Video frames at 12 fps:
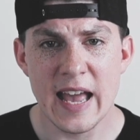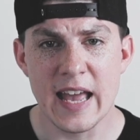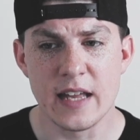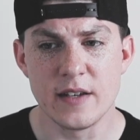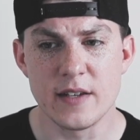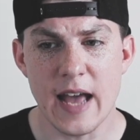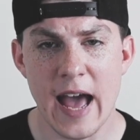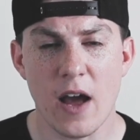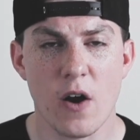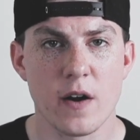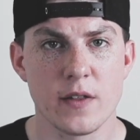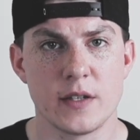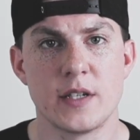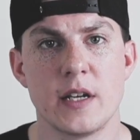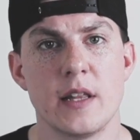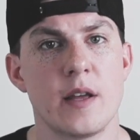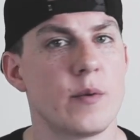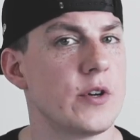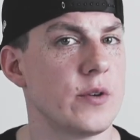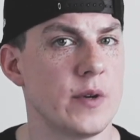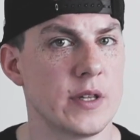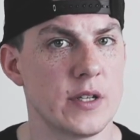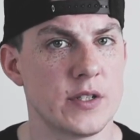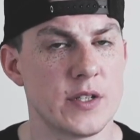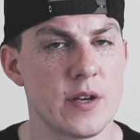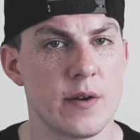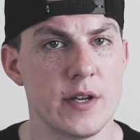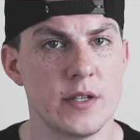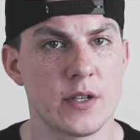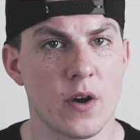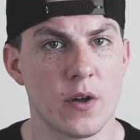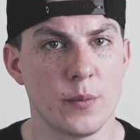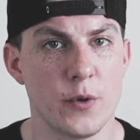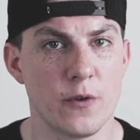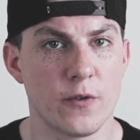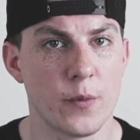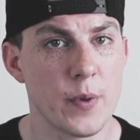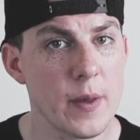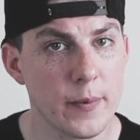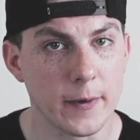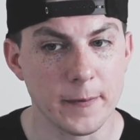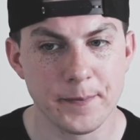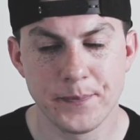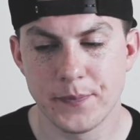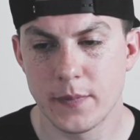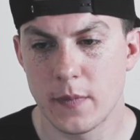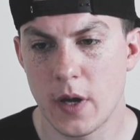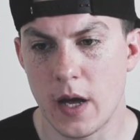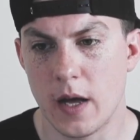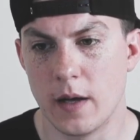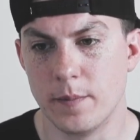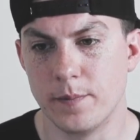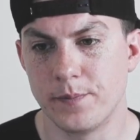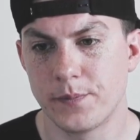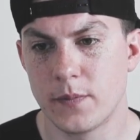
And at Heart of the City, they were doing this series called Beautiful People. And